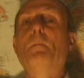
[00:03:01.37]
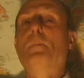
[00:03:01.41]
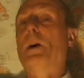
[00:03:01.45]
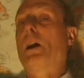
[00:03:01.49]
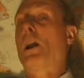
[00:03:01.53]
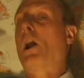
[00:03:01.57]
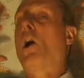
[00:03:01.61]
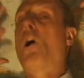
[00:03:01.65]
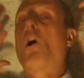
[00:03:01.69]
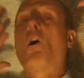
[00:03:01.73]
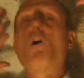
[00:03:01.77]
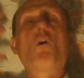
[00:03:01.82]

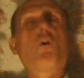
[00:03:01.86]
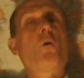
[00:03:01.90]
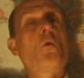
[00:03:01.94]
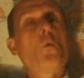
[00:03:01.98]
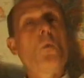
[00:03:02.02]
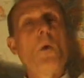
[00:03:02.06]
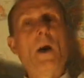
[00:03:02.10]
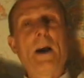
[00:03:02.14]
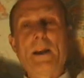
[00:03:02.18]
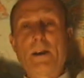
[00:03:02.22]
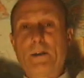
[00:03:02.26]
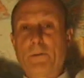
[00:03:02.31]
but all the
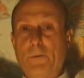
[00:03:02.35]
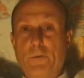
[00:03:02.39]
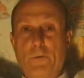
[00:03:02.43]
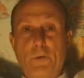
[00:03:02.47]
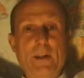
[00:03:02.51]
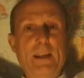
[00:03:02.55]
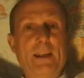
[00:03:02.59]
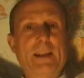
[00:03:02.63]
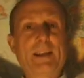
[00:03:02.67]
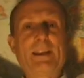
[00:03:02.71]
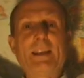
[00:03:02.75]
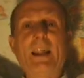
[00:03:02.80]
way to
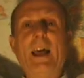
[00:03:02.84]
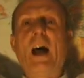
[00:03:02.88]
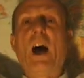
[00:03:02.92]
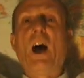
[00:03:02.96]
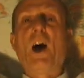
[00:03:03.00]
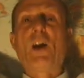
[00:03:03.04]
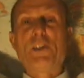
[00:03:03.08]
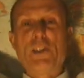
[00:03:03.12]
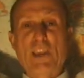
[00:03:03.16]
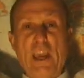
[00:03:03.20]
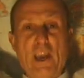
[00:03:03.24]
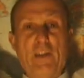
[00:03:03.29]
freaking
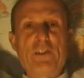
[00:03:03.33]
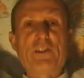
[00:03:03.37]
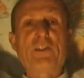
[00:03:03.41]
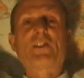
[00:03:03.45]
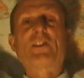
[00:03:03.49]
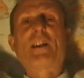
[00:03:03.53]
the other